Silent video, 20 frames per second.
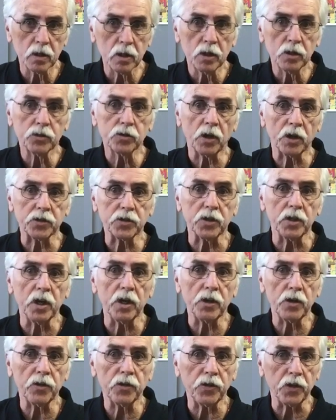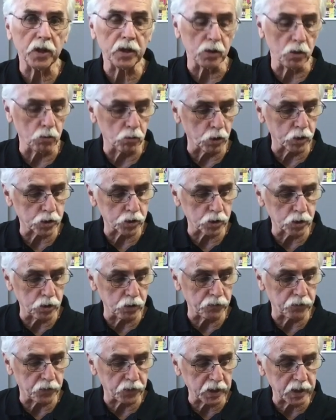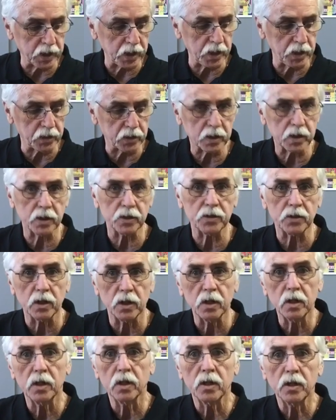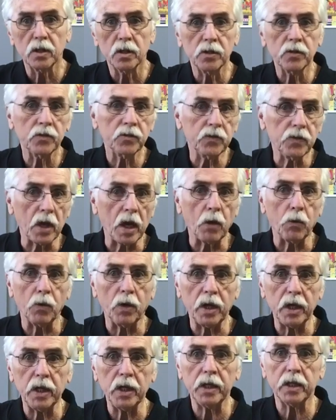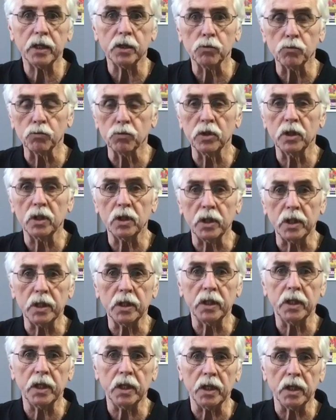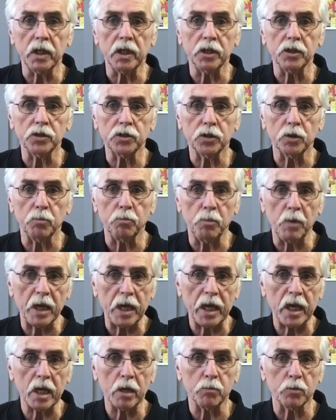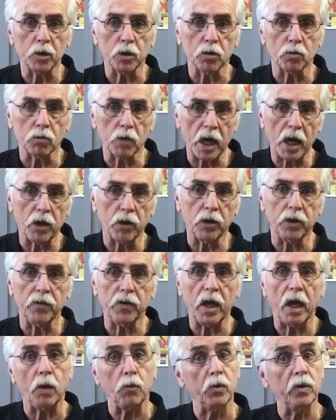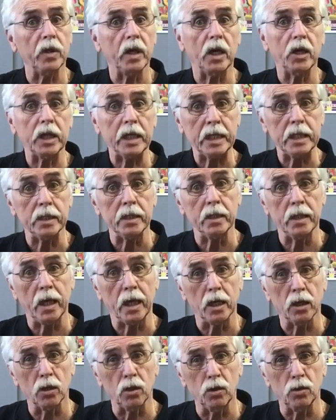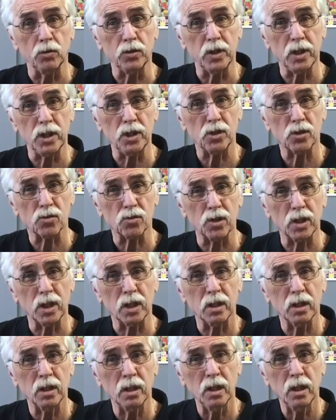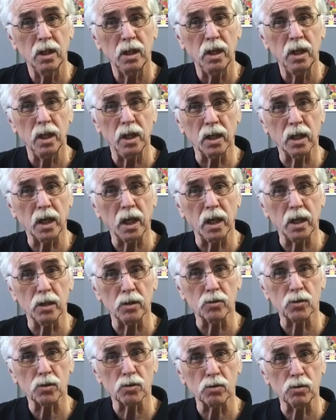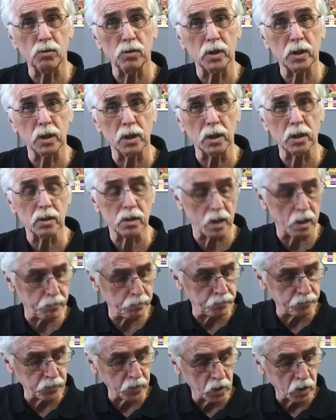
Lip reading: So that's another thing that works good for Keith, because that way he can really get into hammering around on that without hitting that low D string and kind of screwing things up.